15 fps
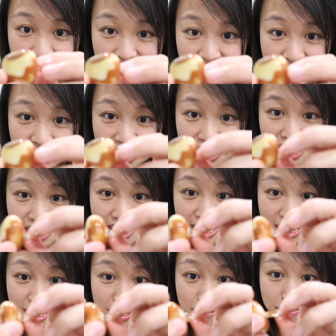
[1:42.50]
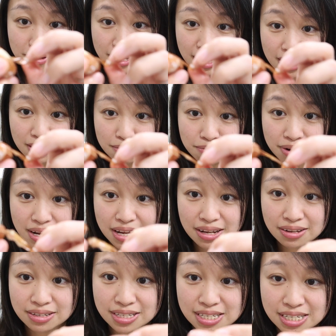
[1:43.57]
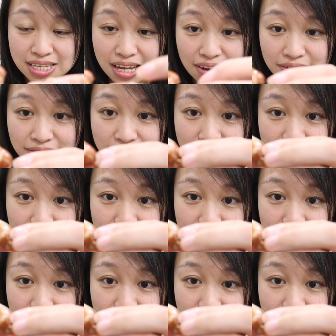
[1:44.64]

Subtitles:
And then you peel out the brown stuff.